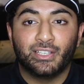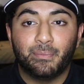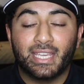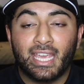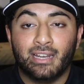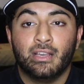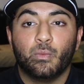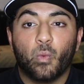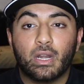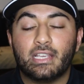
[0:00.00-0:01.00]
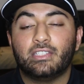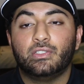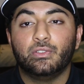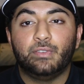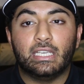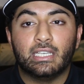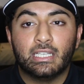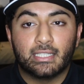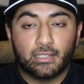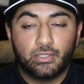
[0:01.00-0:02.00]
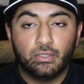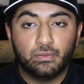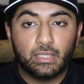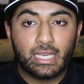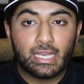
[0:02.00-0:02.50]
To begin, what is sous vide? Now sous vide